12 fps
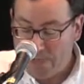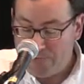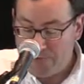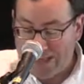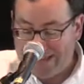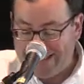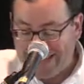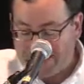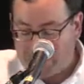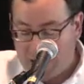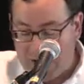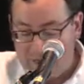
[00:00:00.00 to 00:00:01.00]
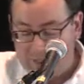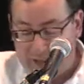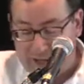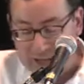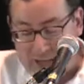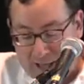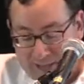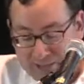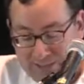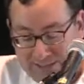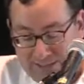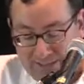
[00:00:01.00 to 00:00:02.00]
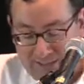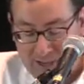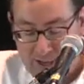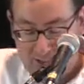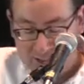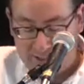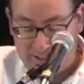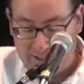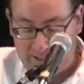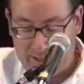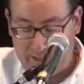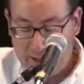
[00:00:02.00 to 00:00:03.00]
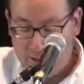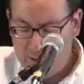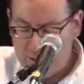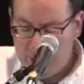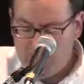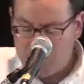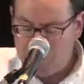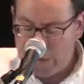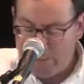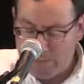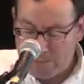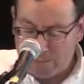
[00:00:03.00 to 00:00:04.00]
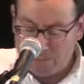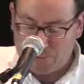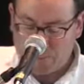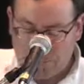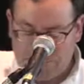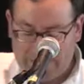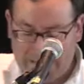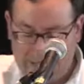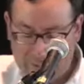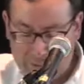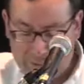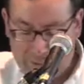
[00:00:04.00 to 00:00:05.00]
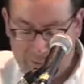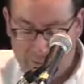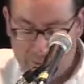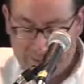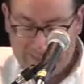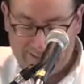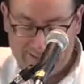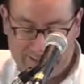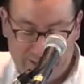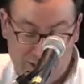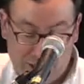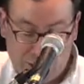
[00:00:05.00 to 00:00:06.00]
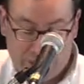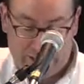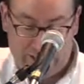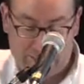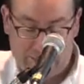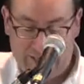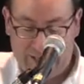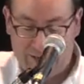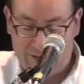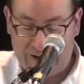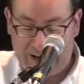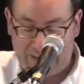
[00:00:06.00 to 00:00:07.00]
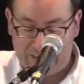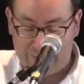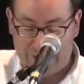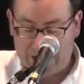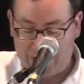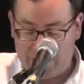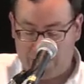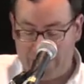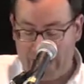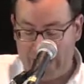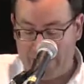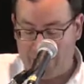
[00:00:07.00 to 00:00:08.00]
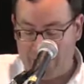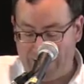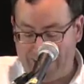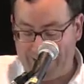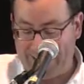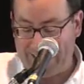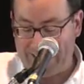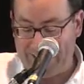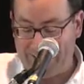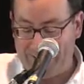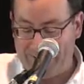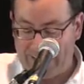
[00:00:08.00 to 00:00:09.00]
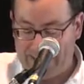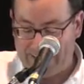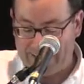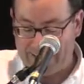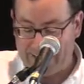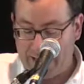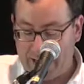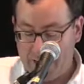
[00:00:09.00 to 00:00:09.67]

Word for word: forget taxonomy, ontology, and psychology, who knows why people do what they do? The point is, they do it, and we can track and measure it with unprecedented fidelity.